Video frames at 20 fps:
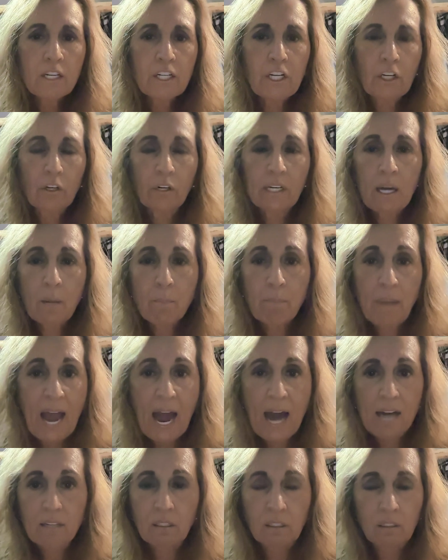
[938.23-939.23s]
You're in a
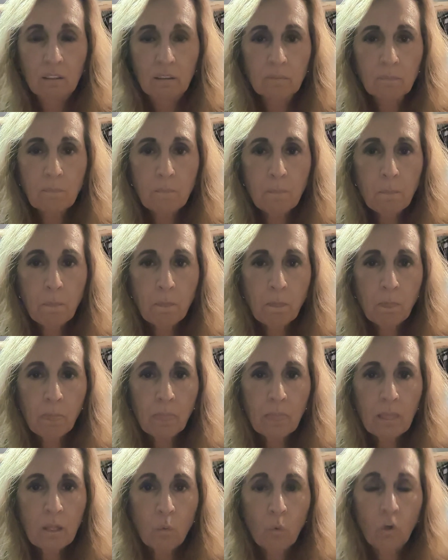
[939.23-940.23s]
battle.
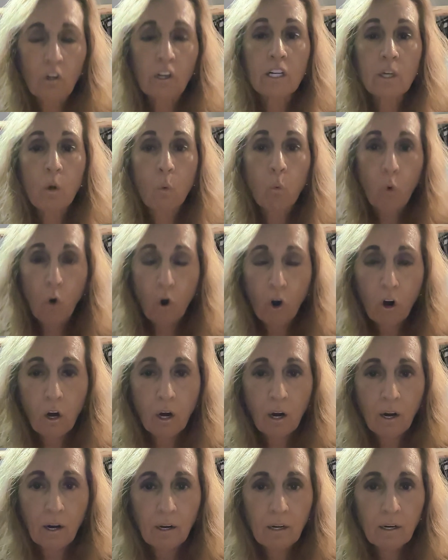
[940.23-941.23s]
We're in a
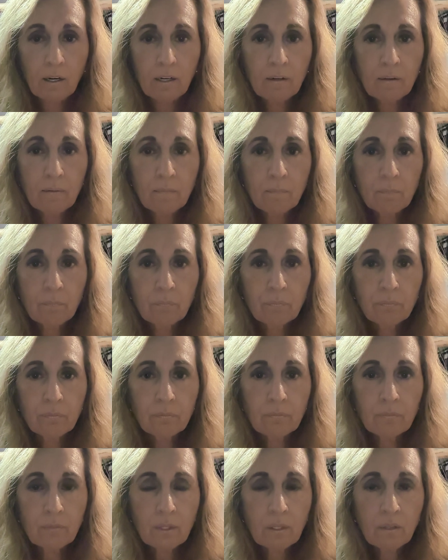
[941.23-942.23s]
war.
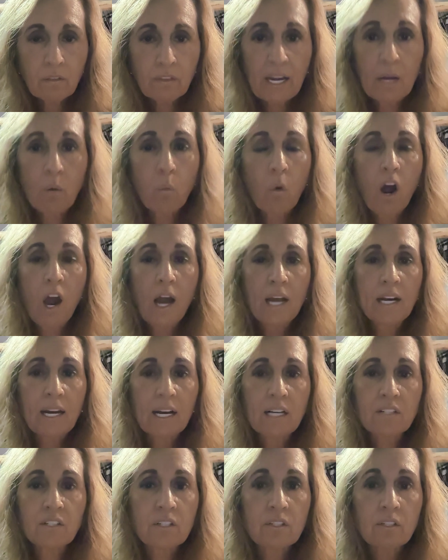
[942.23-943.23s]
They want
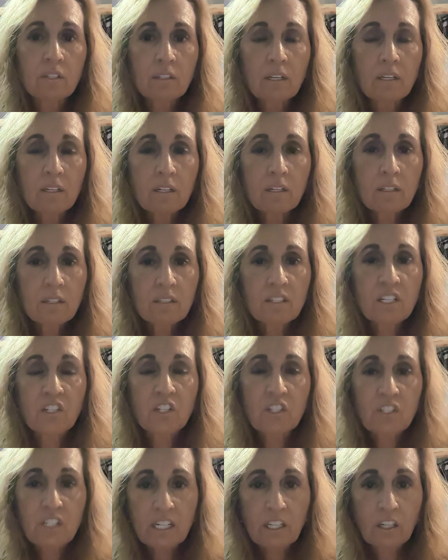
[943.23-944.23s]
us
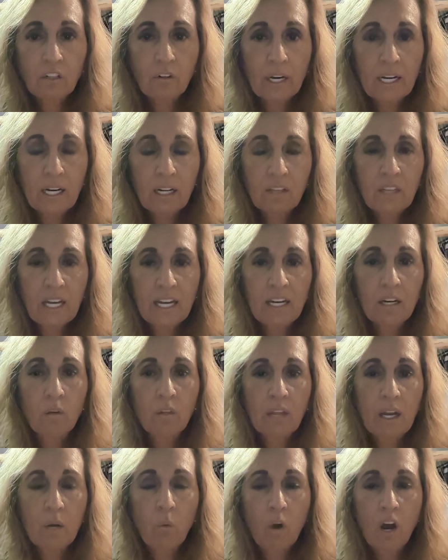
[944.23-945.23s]
disintegrated. They,
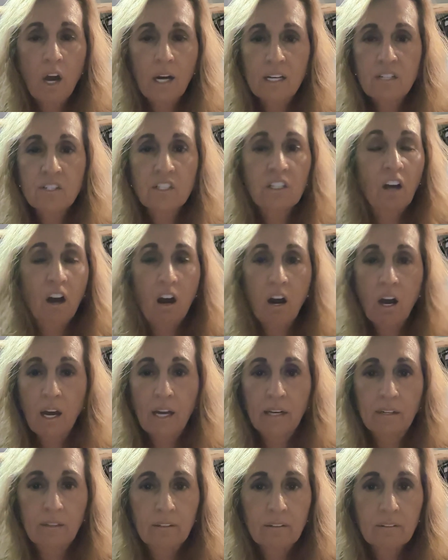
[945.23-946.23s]
they want us
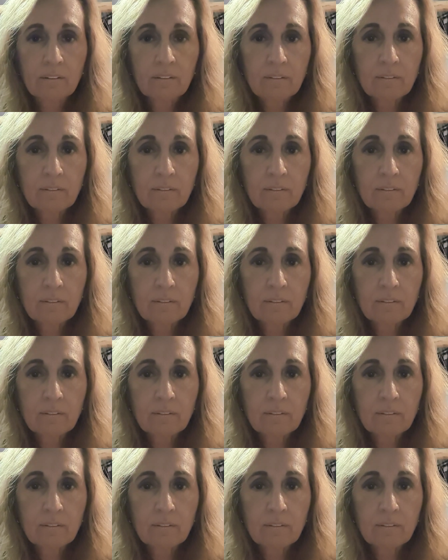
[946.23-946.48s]
gone.